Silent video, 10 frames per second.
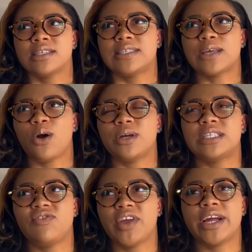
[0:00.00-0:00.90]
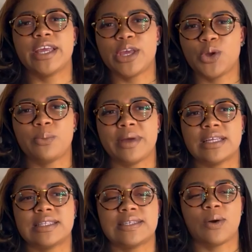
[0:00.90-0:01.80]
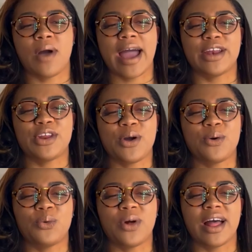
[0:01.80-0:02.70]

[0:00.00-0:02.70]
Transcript: So it's very humid. So I don't